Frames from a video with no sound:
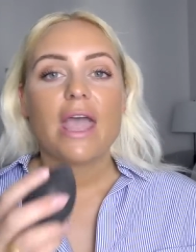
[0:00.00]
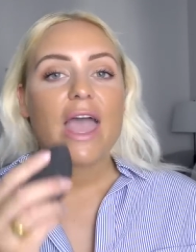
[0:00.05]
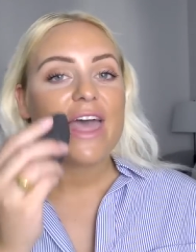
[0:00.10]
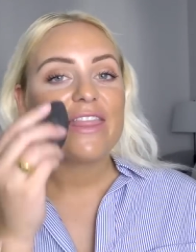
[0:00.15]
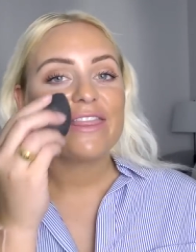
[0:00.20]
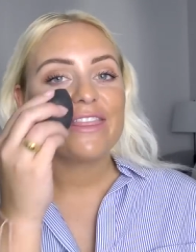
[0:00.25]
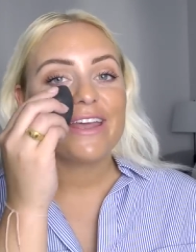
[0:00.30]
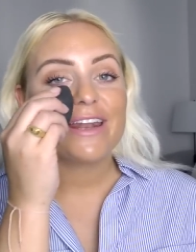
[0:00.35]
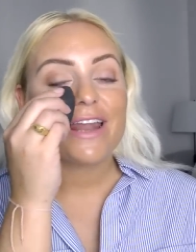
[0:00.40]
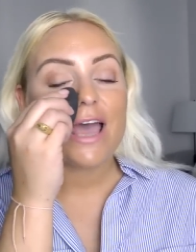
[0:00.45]

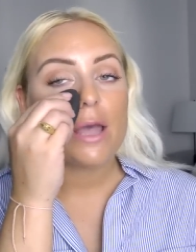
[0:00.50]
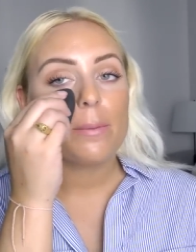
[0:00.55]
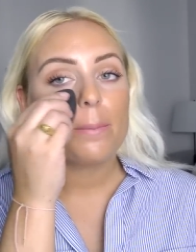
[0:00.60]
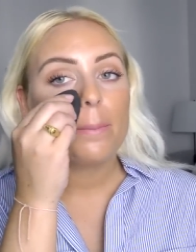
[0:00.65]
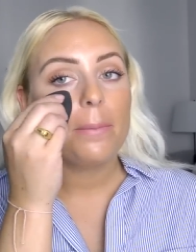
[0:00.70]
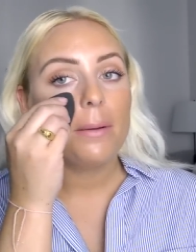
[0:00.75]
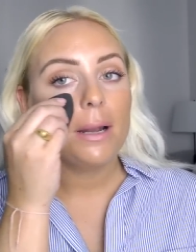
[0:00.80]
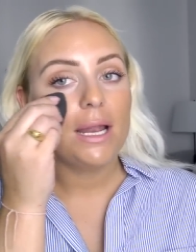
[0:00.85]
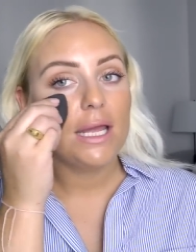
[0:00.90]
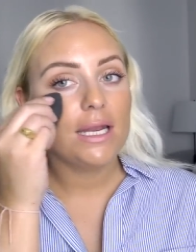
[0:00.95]
and then I
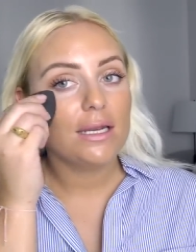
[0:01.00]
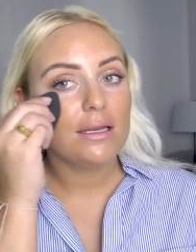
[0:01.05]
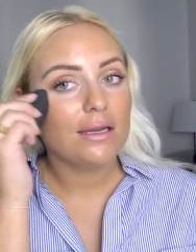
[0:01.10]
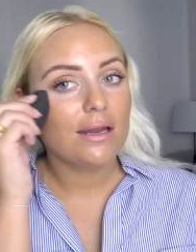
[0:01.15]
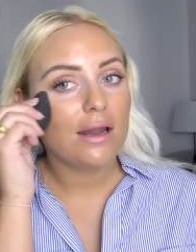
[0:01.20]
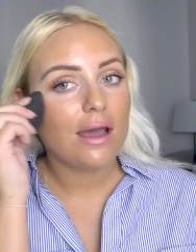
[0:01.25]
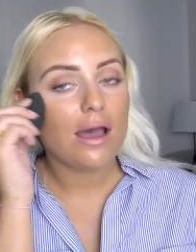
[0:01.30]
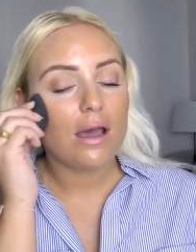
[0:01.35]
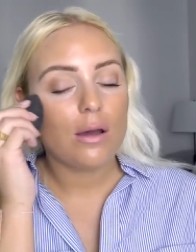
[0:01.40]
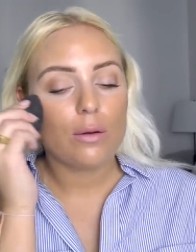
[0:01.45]
blend
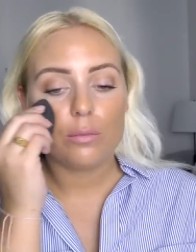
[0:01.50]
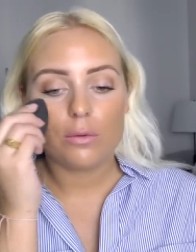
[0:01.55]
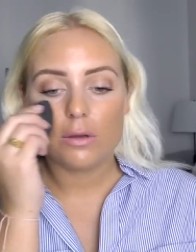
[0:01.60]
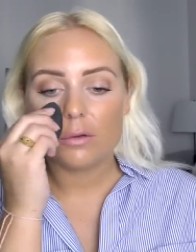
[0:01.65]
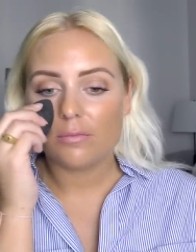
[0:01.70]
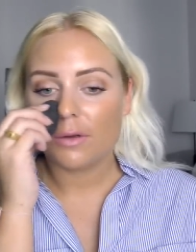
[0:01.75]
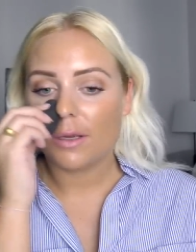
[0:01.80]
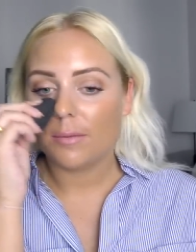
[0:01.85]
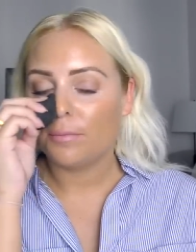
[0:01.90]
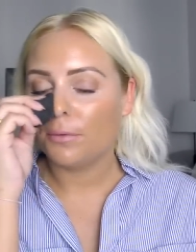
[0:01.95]
it out
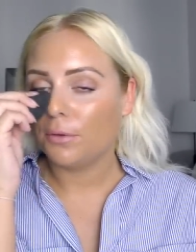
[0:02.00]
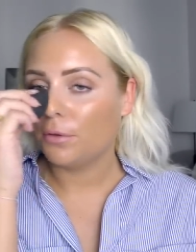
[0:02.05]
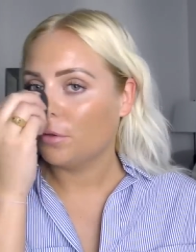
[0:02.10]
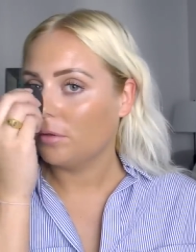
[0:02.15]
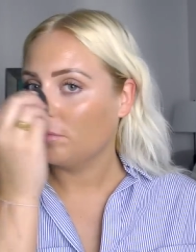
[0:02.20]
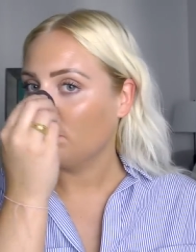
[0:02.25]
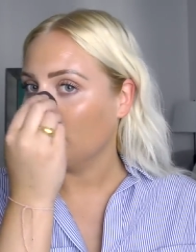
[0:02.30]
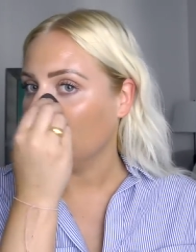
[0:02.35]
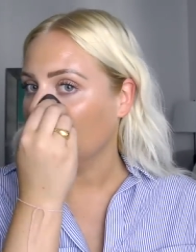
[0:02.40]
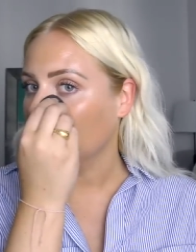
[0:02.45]
with my
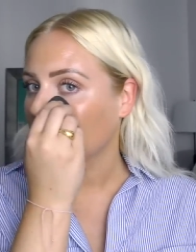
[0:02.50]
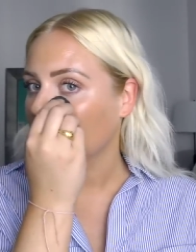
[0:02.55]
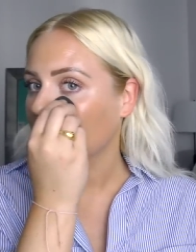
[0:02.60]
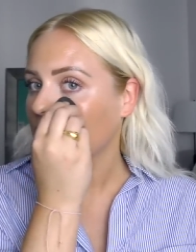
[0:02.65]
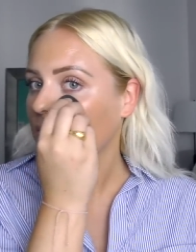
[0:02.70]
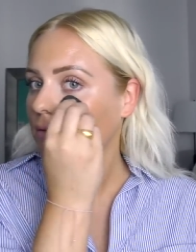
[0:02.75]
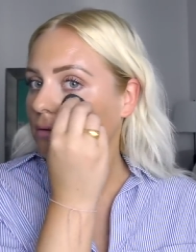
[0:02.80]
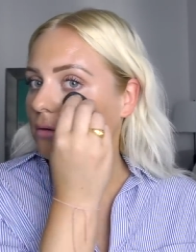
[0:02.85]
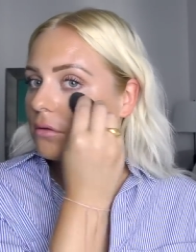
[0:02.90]
beauty blender.